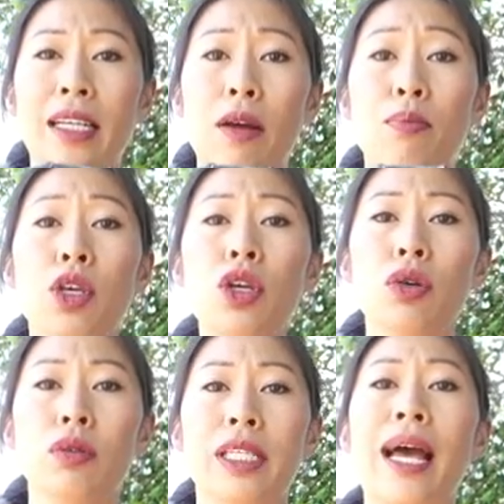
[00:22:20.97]
and
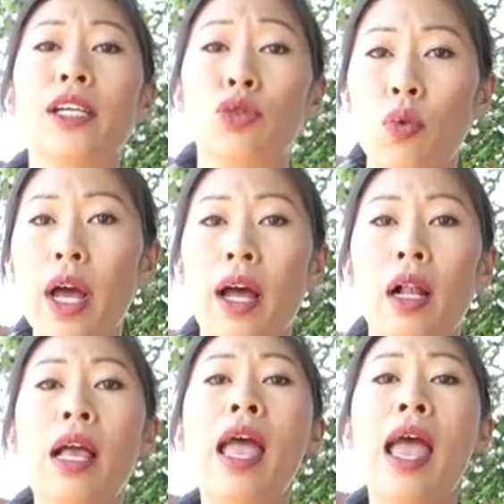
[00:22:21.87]
abuse as well.